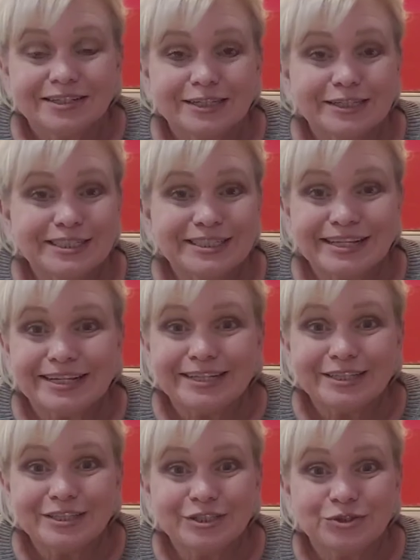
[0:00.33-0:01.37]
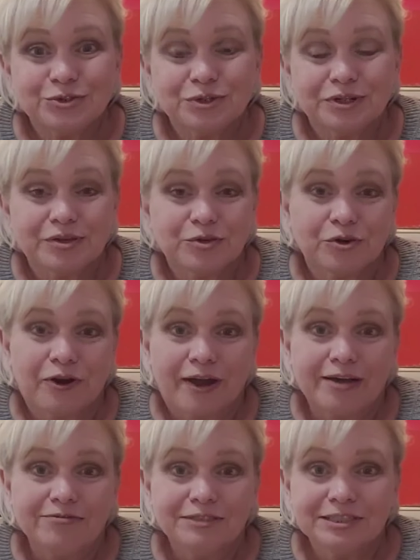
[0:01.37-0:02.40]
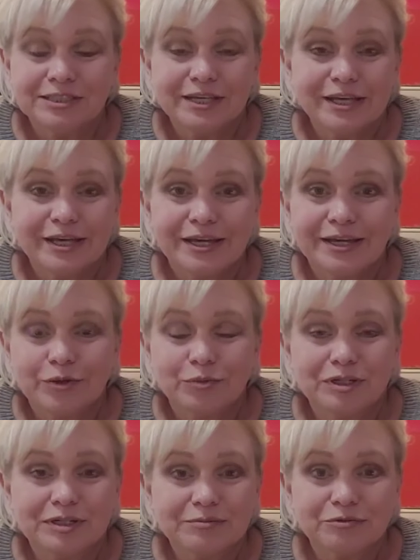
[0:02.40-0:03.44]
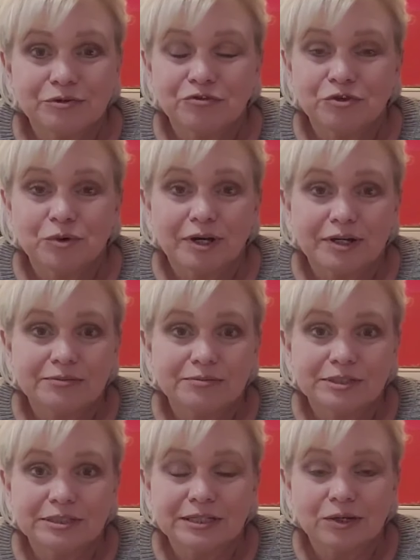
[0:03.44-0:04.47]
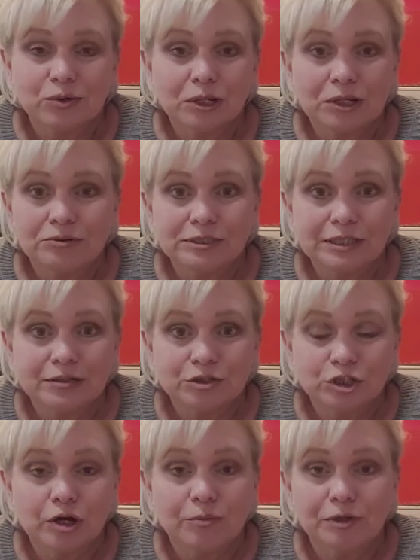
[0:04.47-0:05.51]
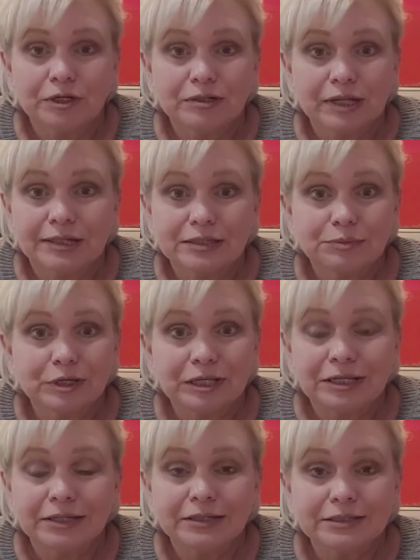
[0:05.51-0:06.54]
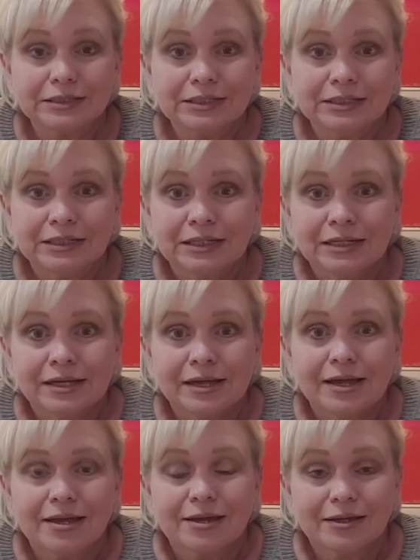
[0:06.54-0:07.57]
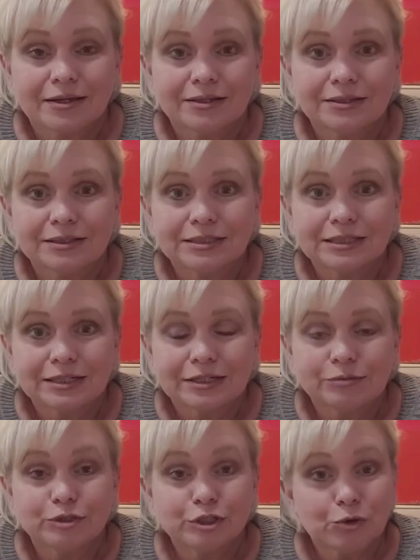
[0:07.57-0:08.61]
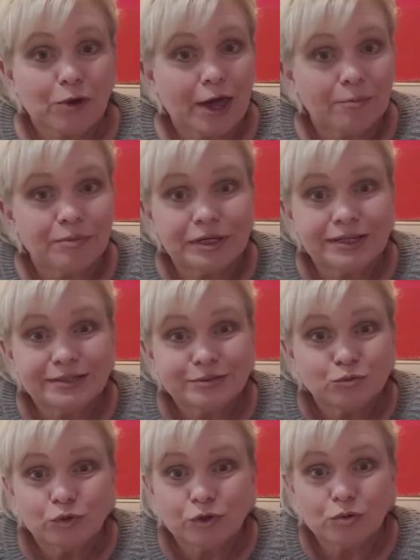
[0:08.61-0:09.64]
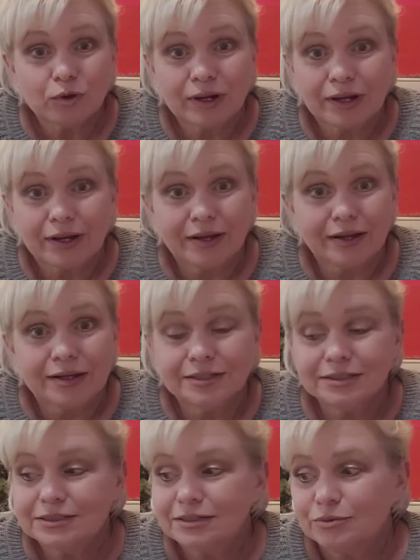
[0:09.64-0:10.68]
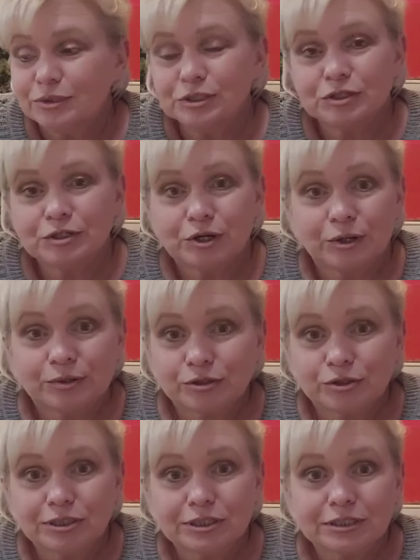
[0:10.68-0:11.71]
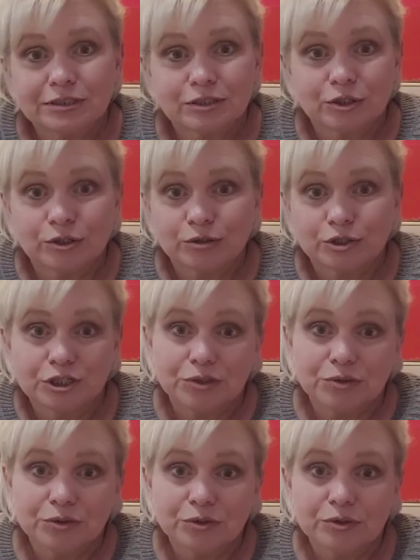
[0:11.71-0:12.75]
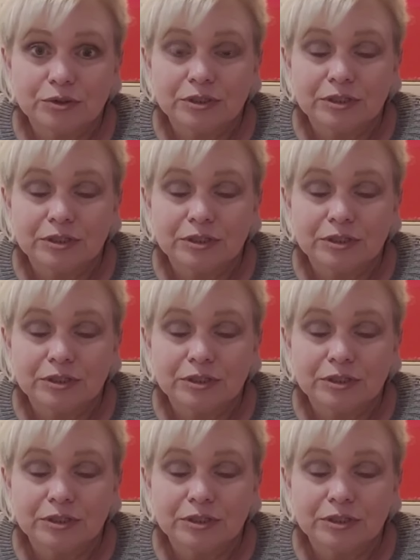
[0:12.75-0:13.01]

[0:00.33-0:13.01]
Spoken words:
I decided to do another craft today. I picked up a few items today while I was out shopping last minute. And I'm so happy with what I got. I went to the Dollar Tree and the Dollar General.